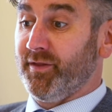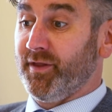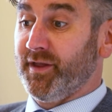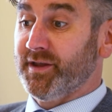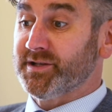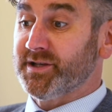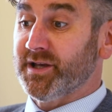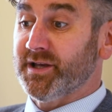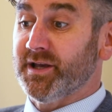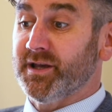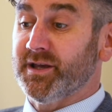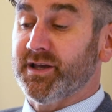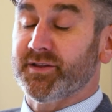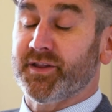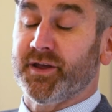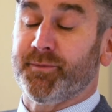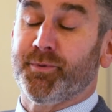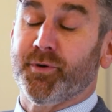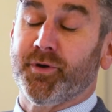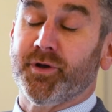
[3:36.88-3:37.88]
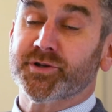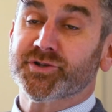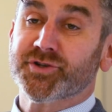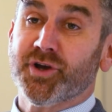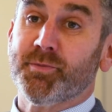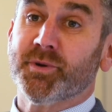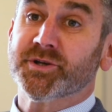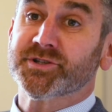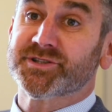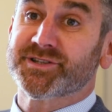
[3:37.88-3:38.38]
they put
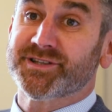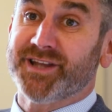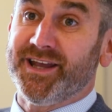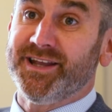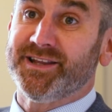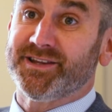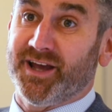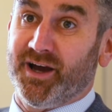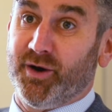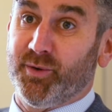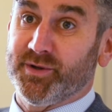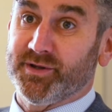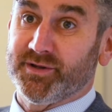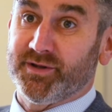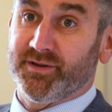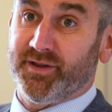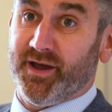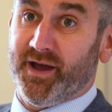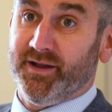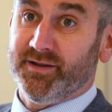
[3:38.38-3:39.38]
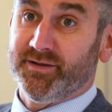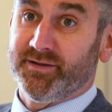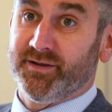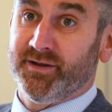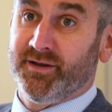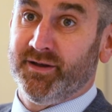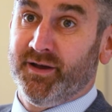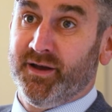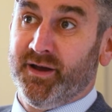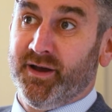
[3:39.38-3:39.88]
so much detail into that
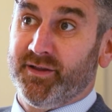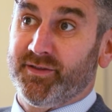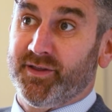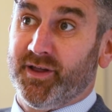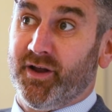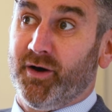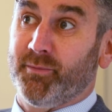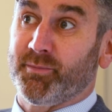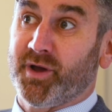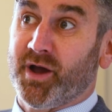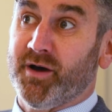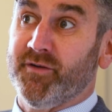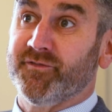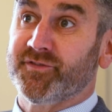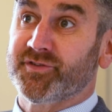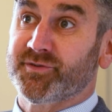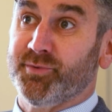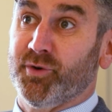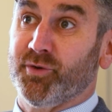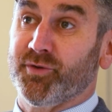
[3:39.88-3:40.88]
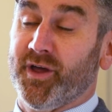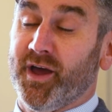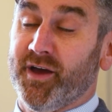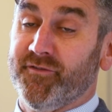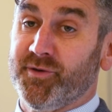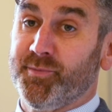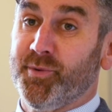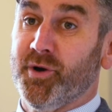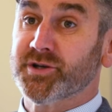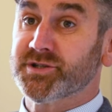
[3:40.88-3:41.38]
I'm comfortable that
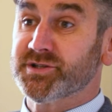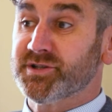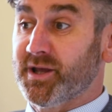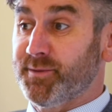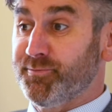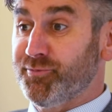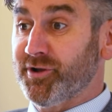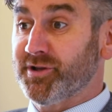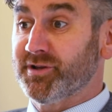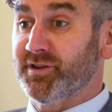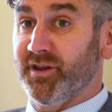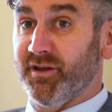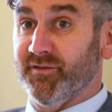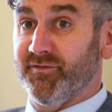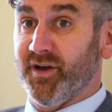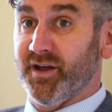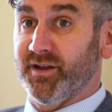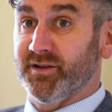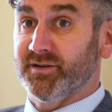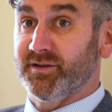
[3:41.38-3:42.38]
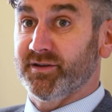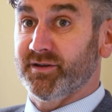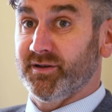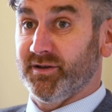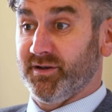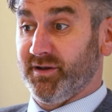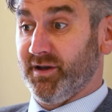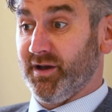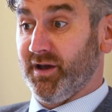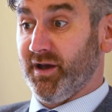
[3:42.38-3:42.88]
every person they bring to the event
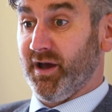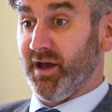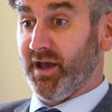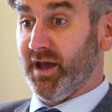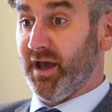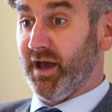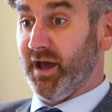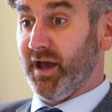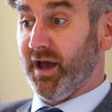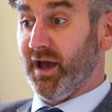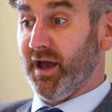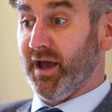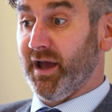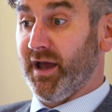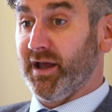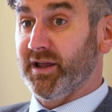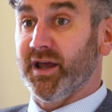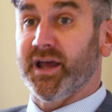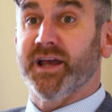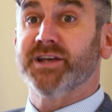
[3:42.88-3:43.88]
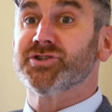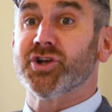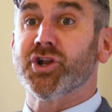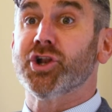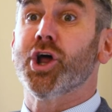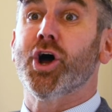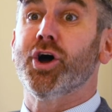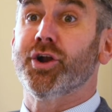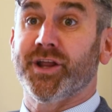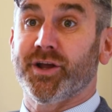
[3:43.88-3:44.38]

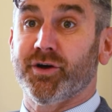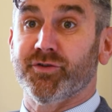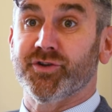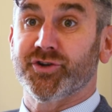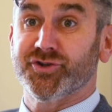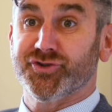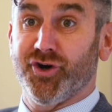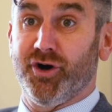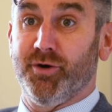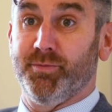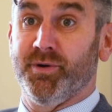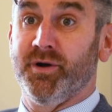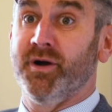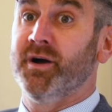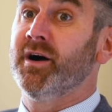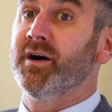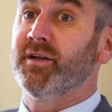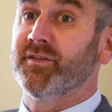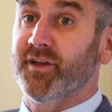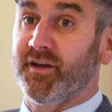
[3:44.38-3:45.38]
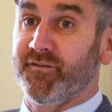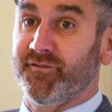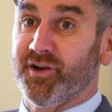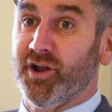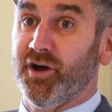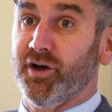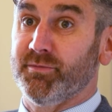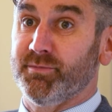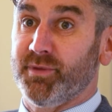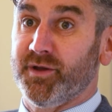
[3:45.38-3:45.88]
isn't learning on the job. They've
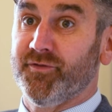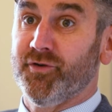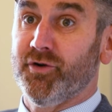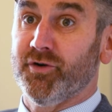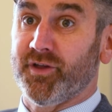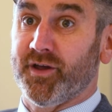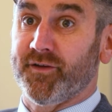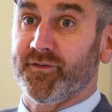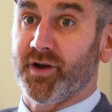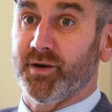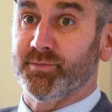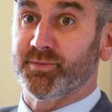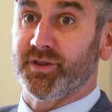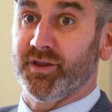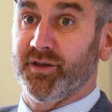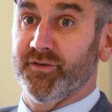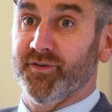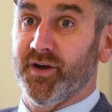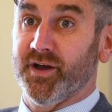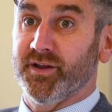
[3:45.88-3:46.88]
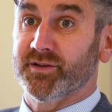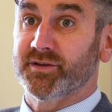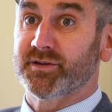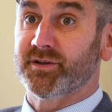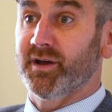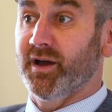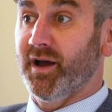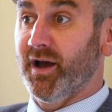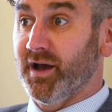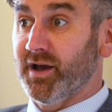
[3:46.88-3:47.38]
learned before they've come to the event,
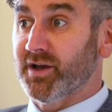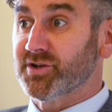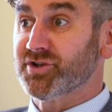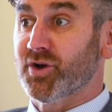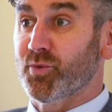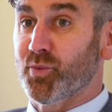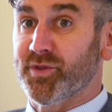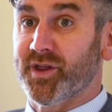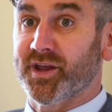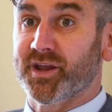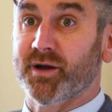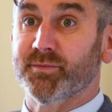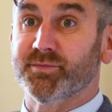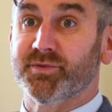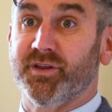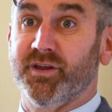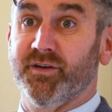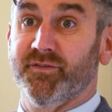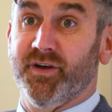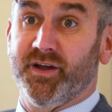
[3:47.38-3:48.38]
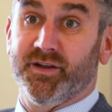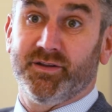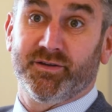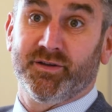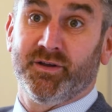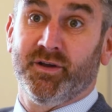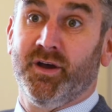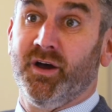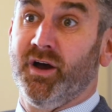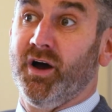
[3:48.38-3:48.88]
so when they come to the event,
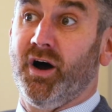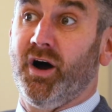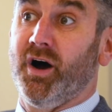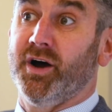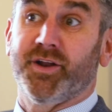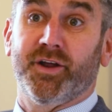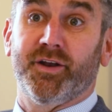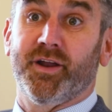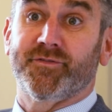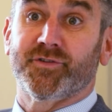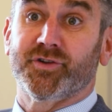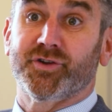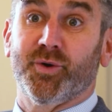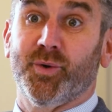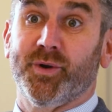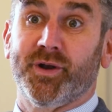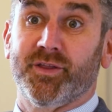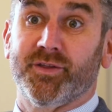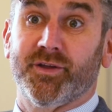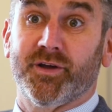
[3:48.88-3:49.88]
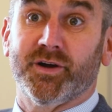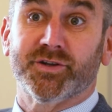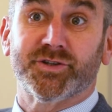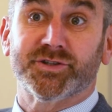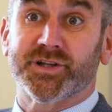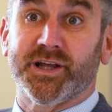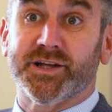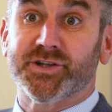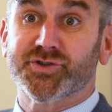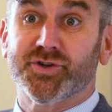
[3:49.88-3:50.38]
I don't have to do anything. I
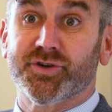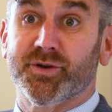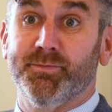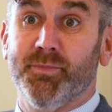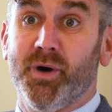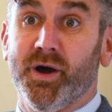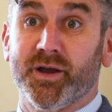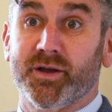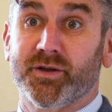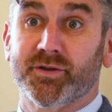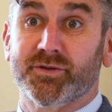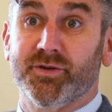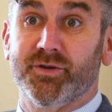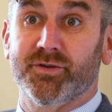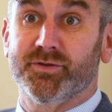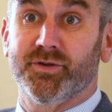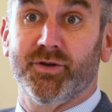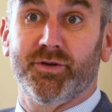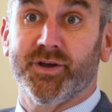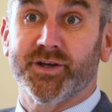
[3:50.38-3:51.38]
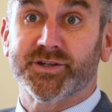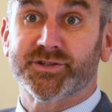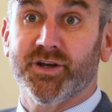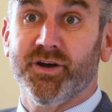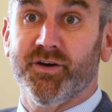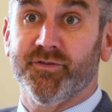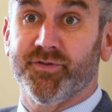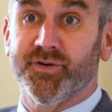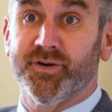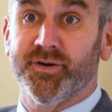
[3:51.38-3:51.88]
just let John and Mike do their
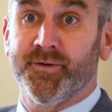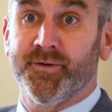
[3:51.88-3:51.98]
stuff.